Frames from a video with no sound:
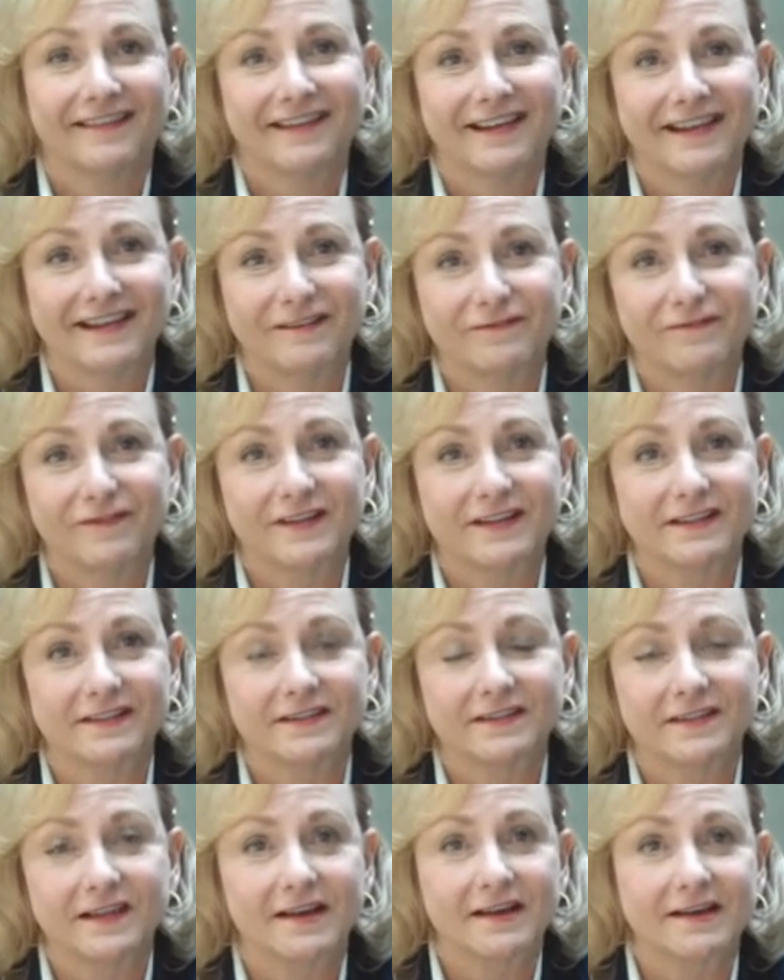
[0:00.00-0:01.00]
If
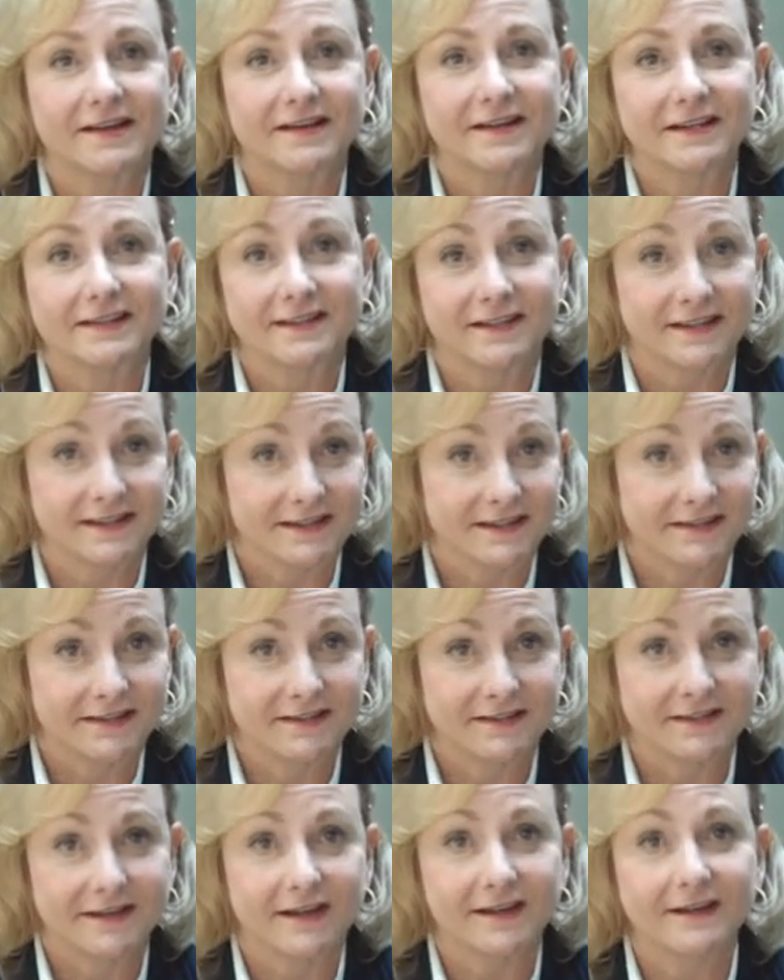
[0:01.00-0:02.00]
it's a CT
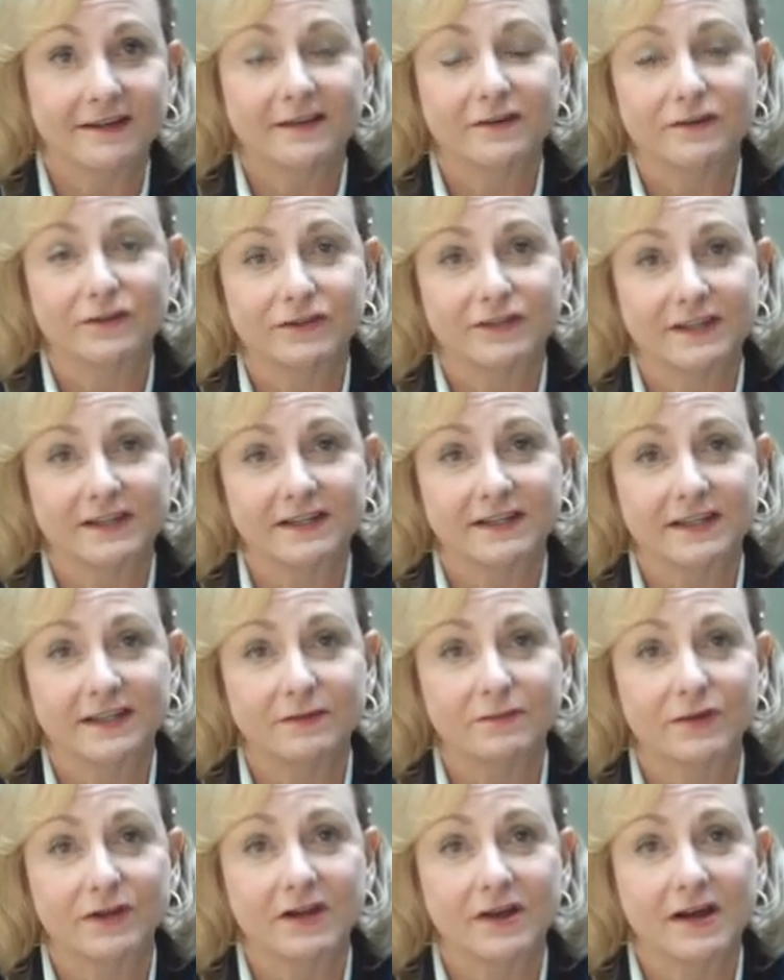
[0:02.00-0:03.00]
study or a
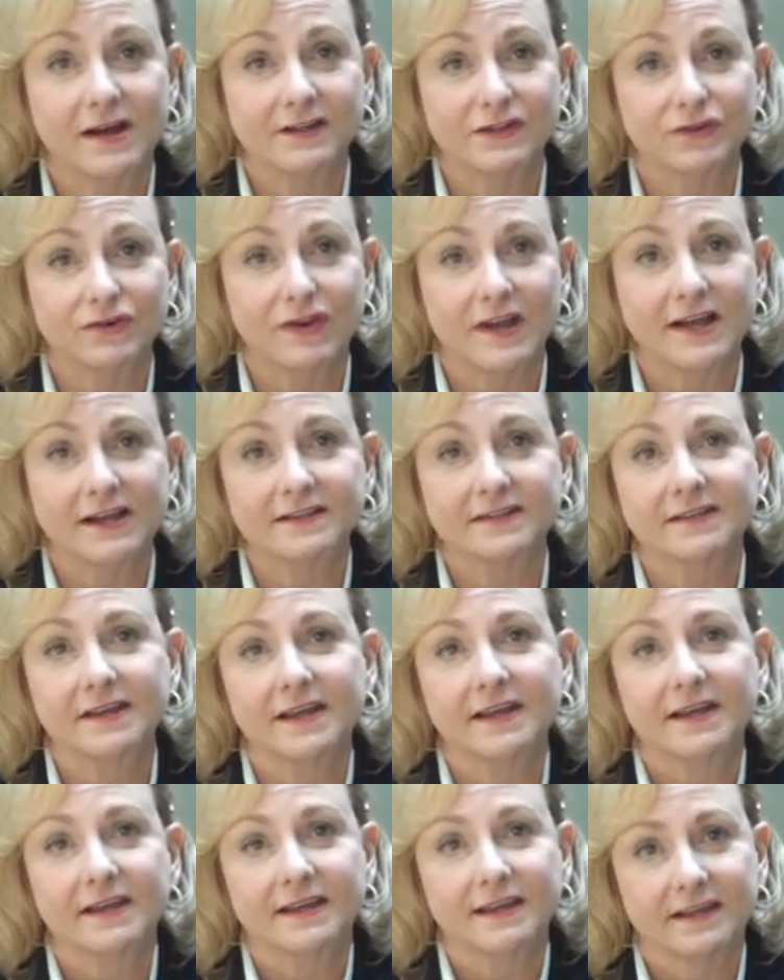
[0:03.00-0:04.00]
CT with contrast,
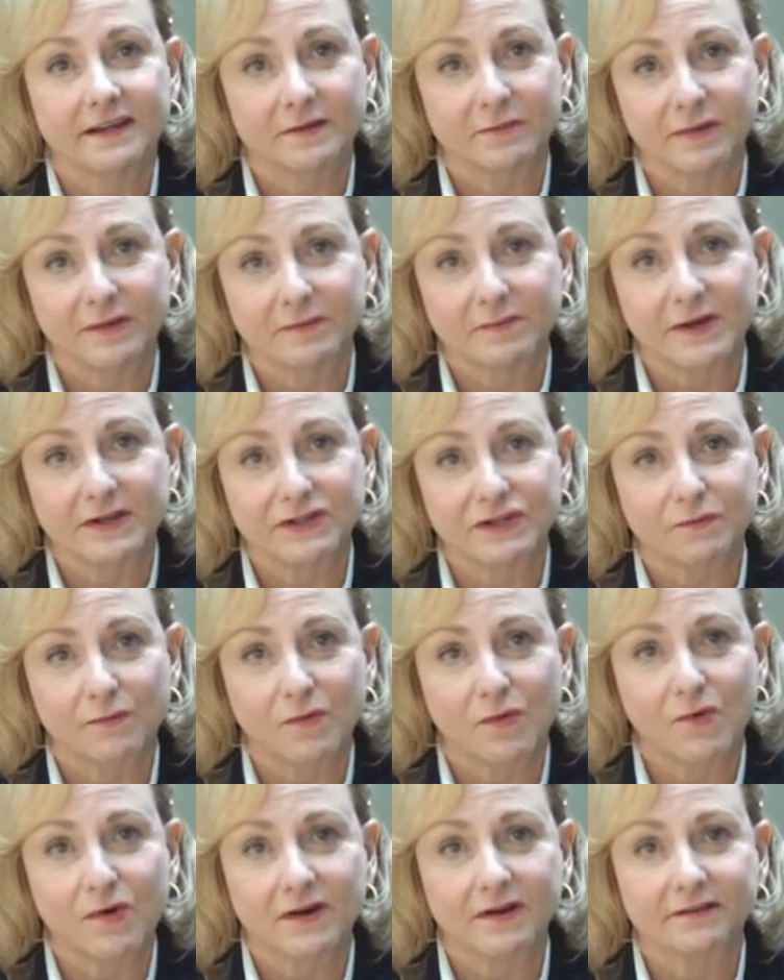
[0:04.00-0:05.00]
it'll be much
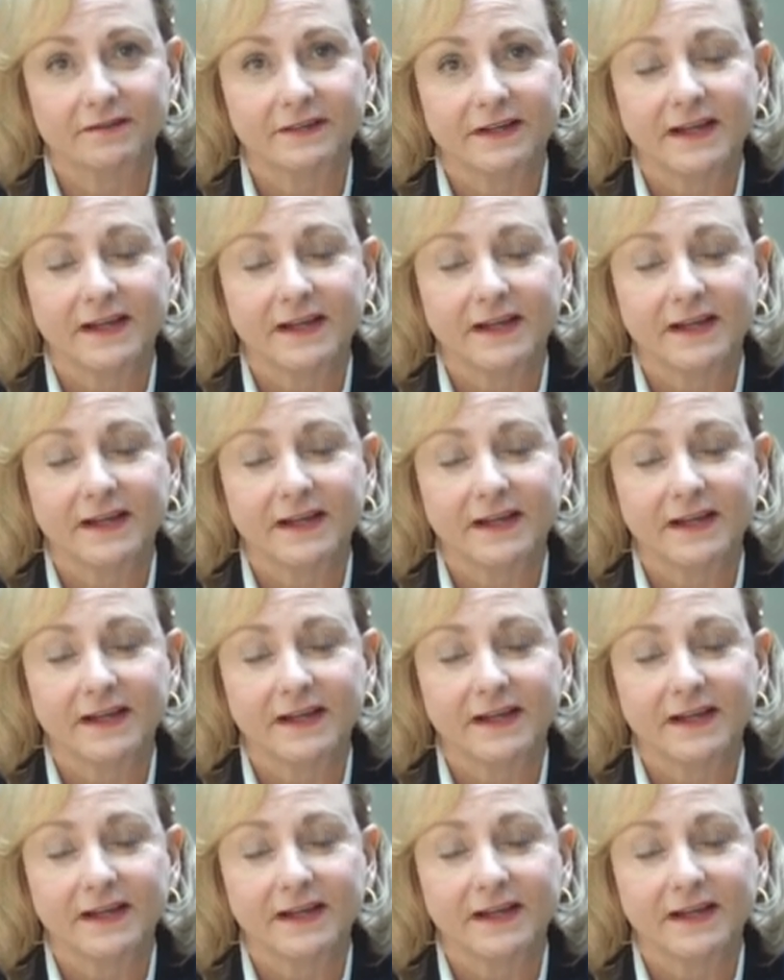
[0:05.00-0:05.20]
more.